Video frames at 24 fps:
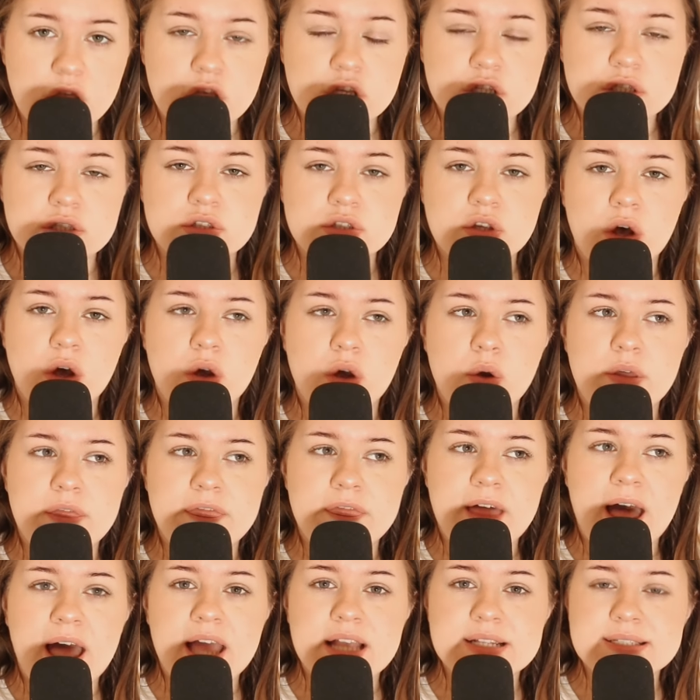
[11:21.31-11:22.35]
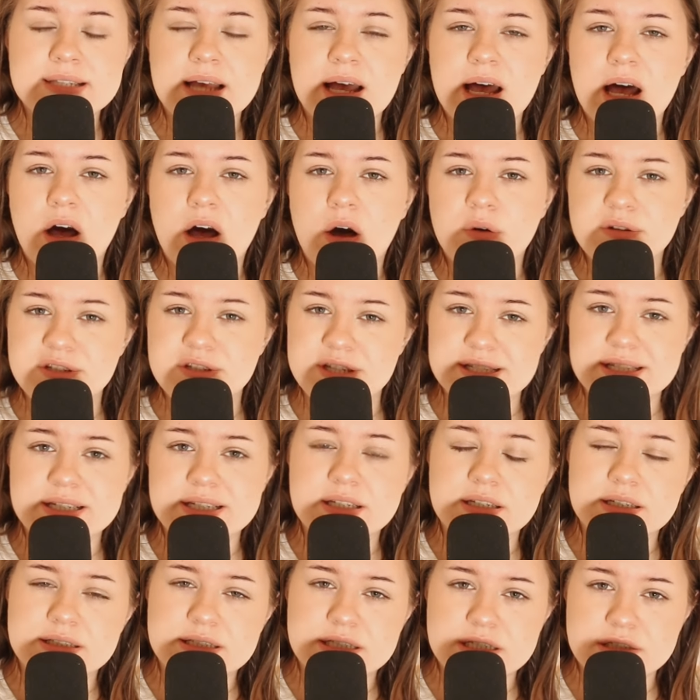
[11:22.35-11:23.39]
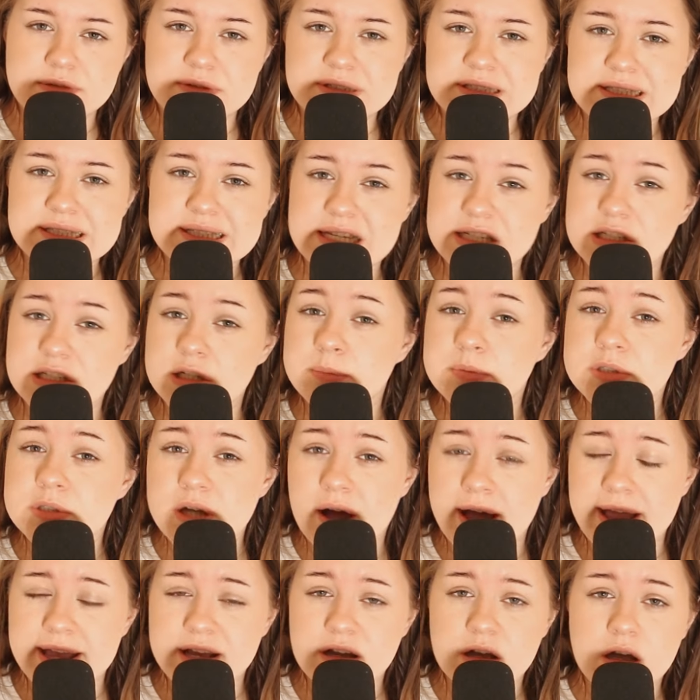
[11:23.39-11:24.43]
So that is how Jessica De Laurentiis ended up dying.